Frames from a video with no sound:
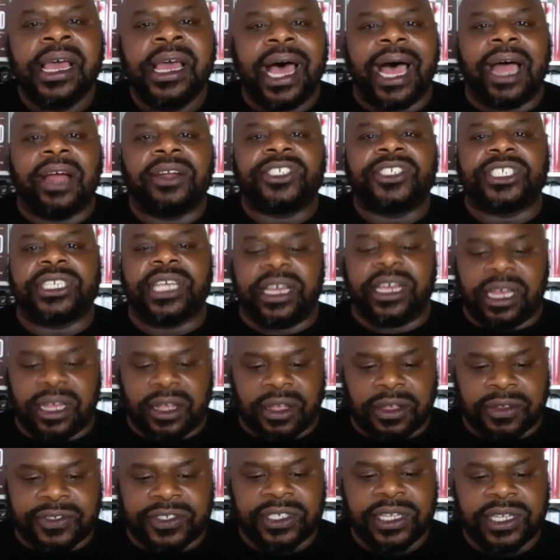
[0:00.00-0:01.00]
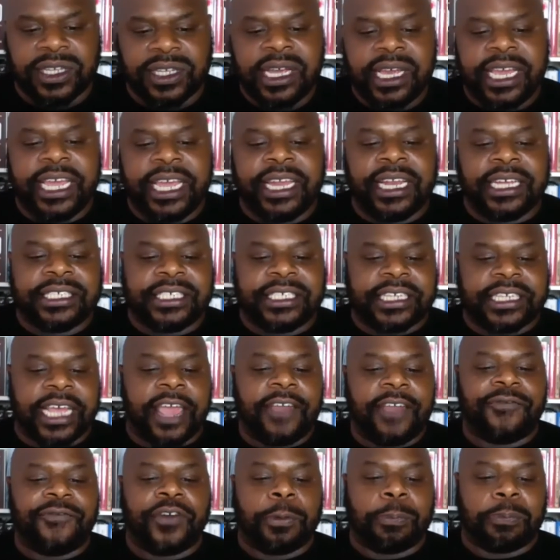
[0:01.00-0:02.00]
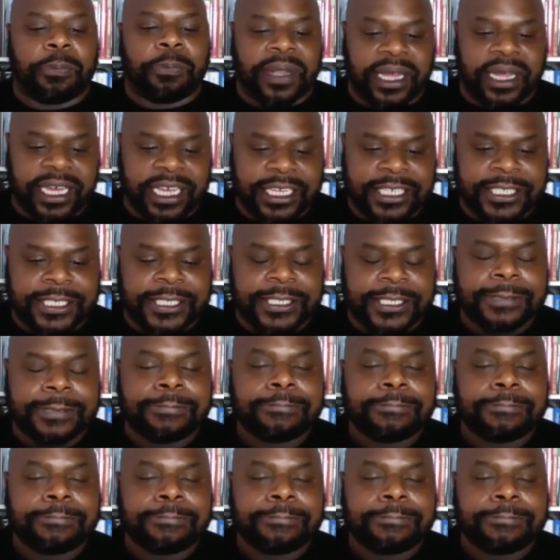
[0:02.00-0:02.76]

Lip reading: ourselves in a safer place.